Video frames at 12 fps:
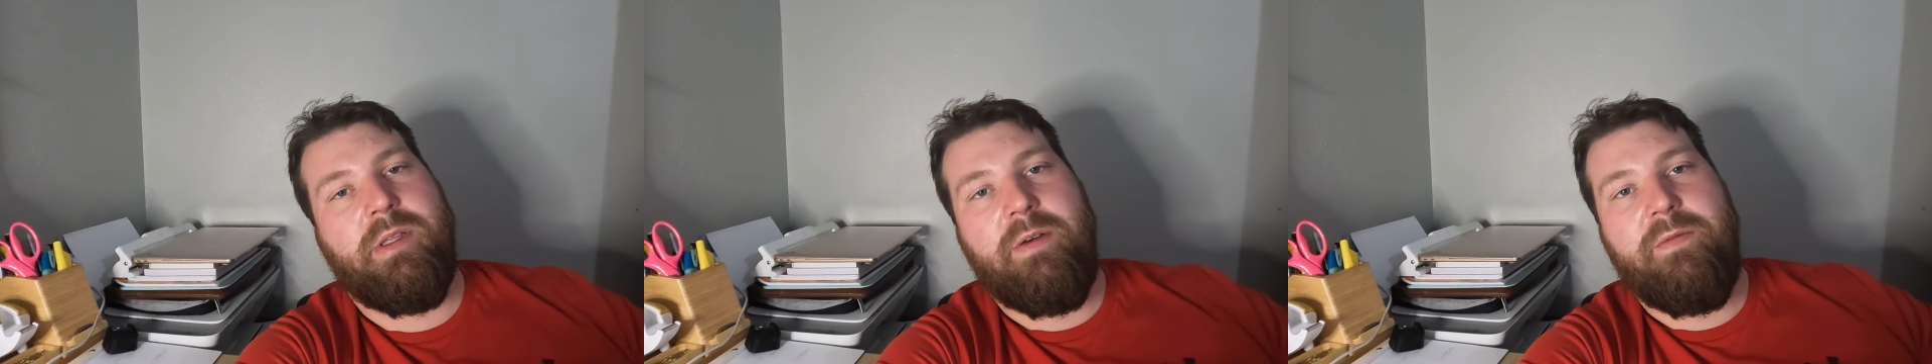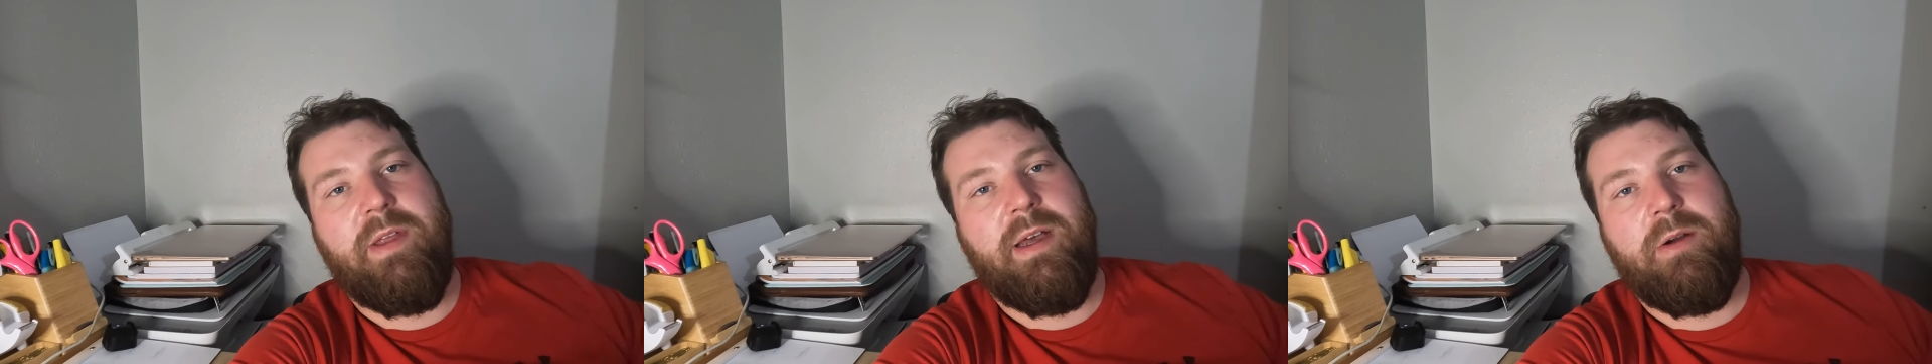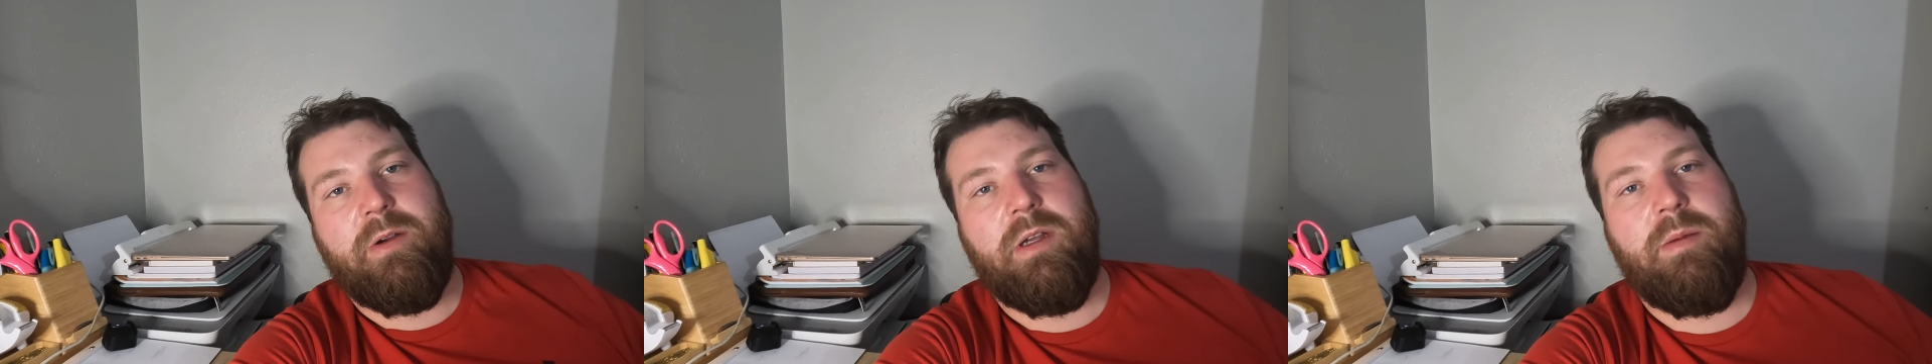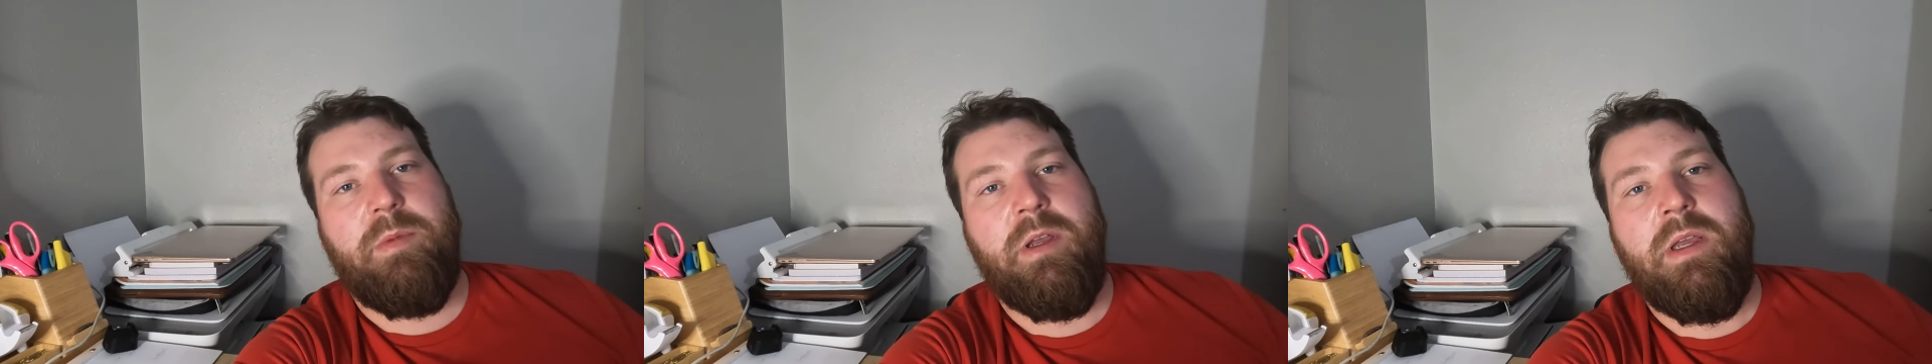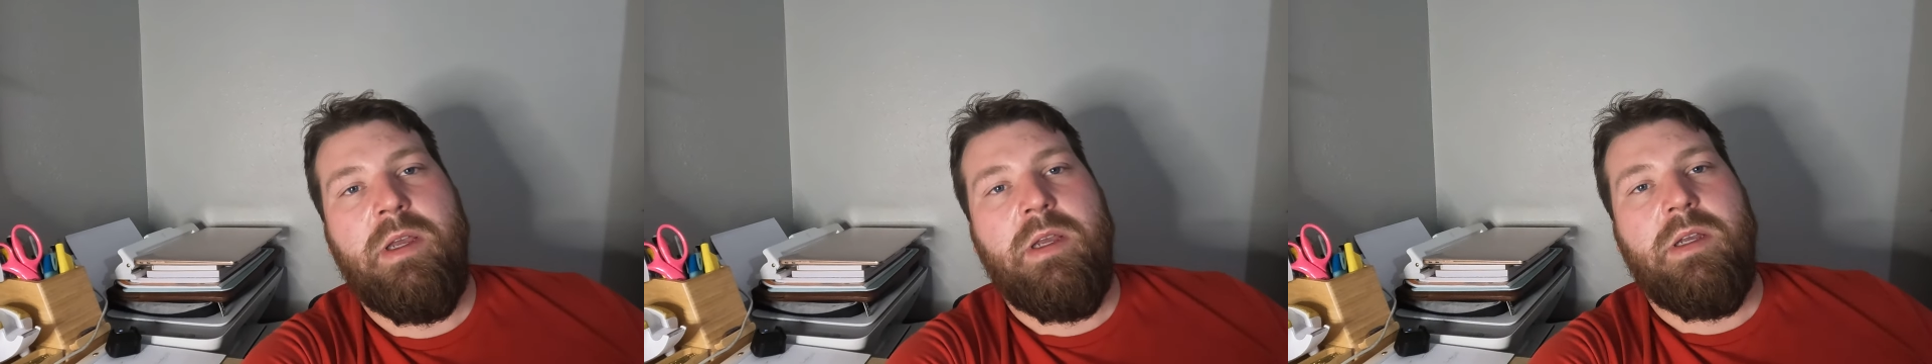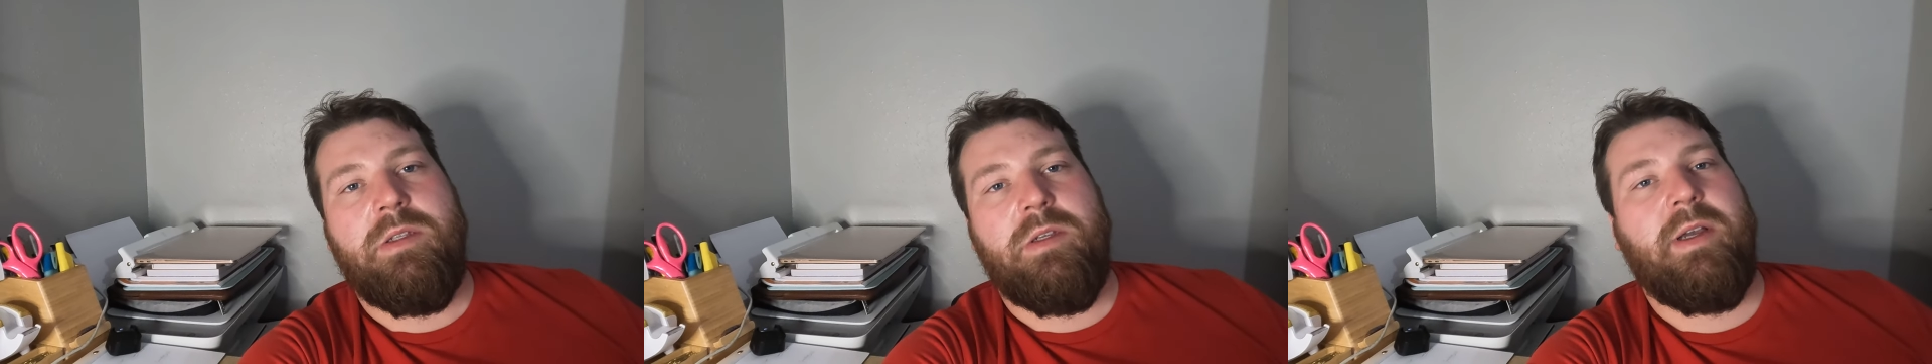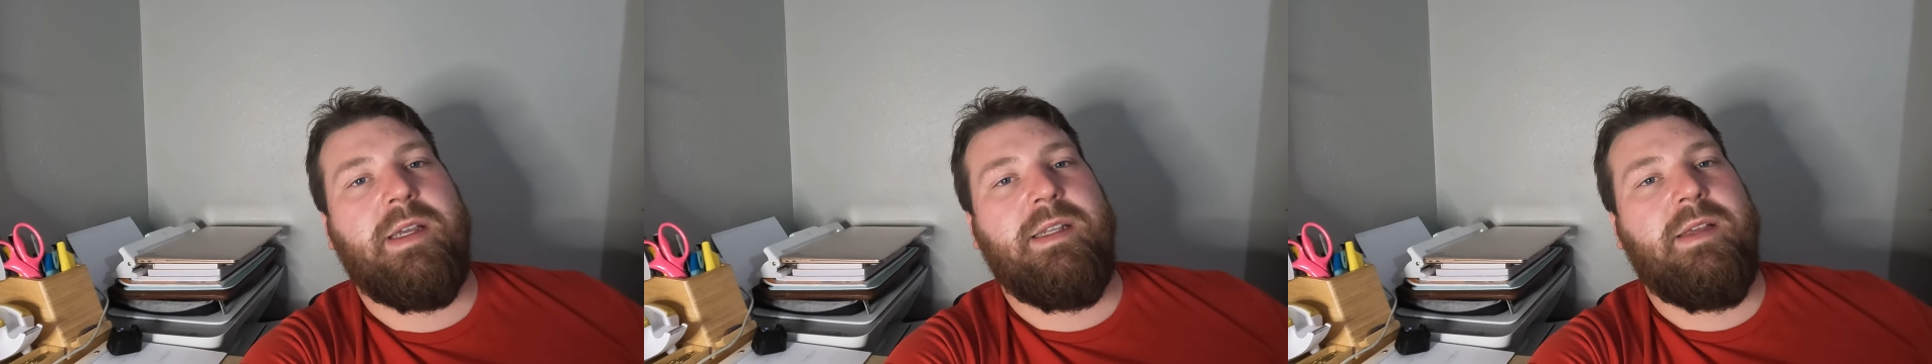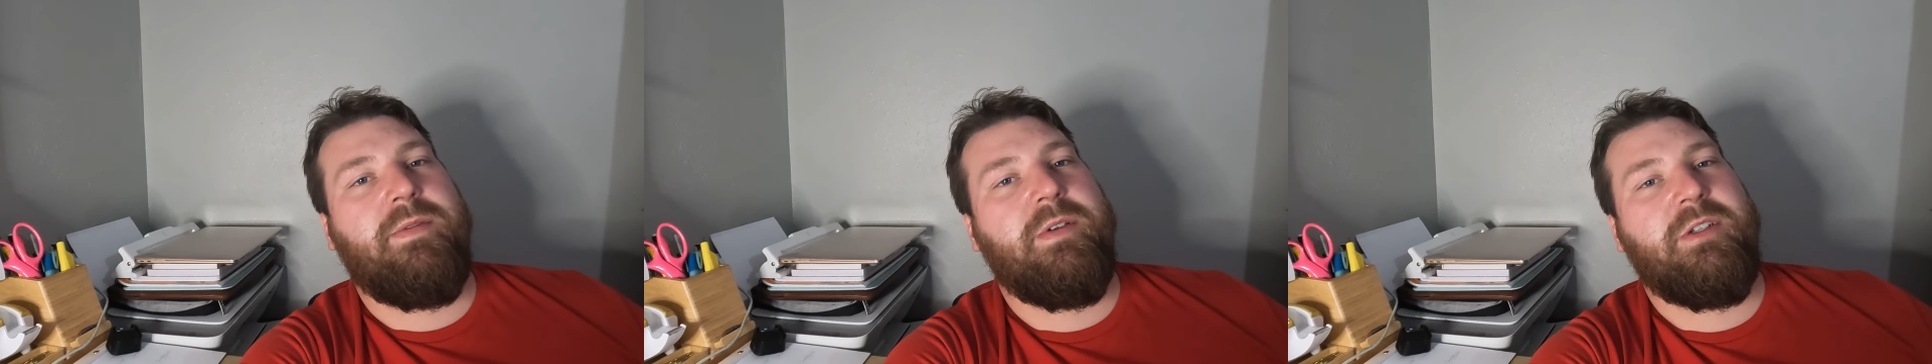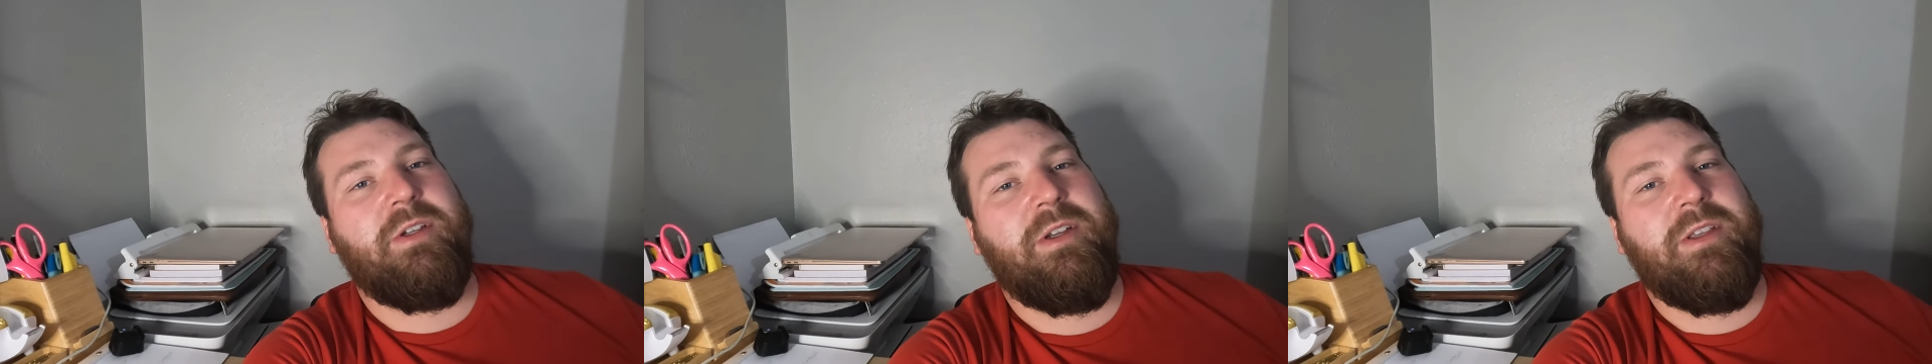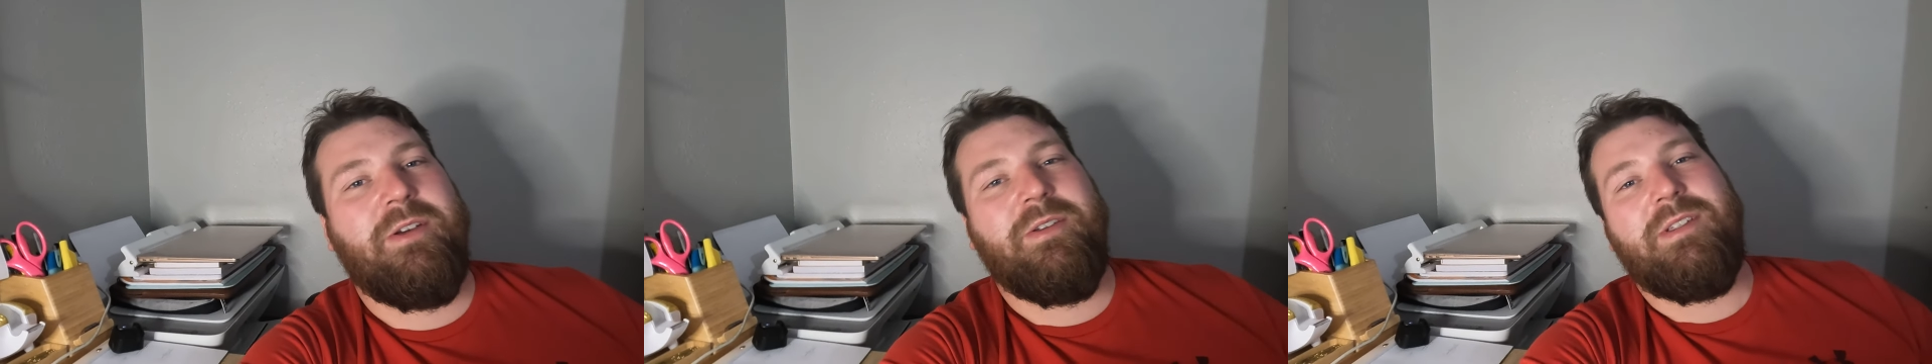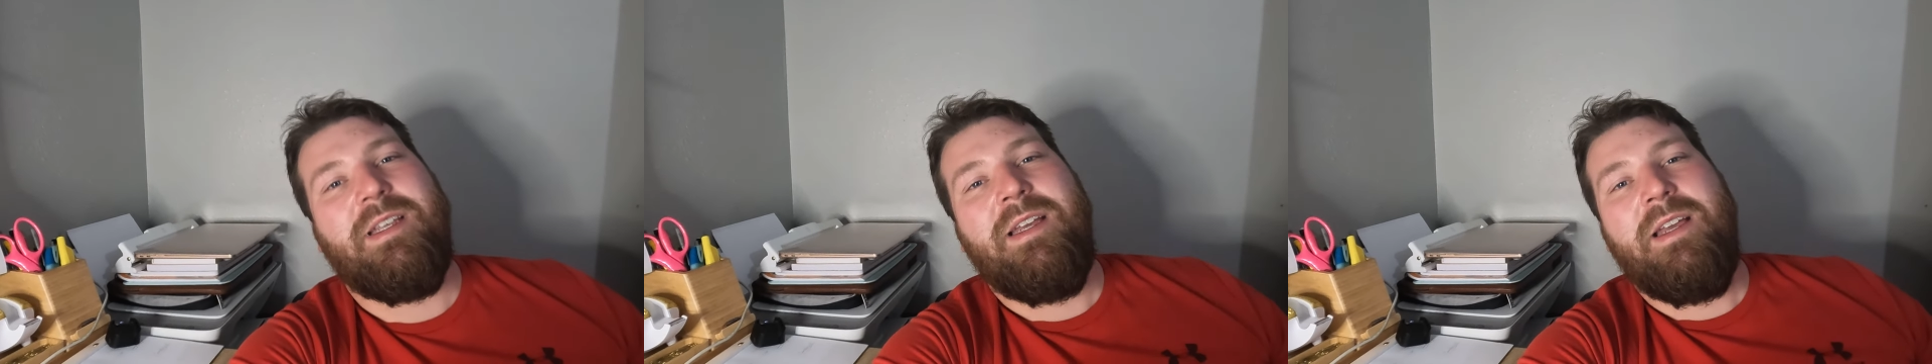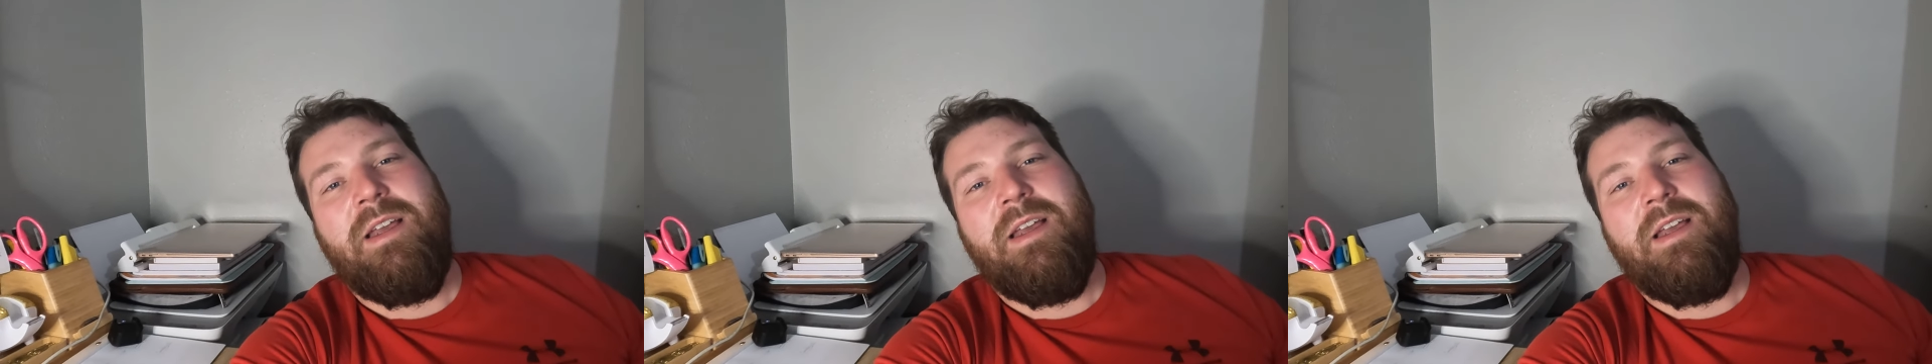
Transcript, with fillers: love the outcome. So I can definitely show you those.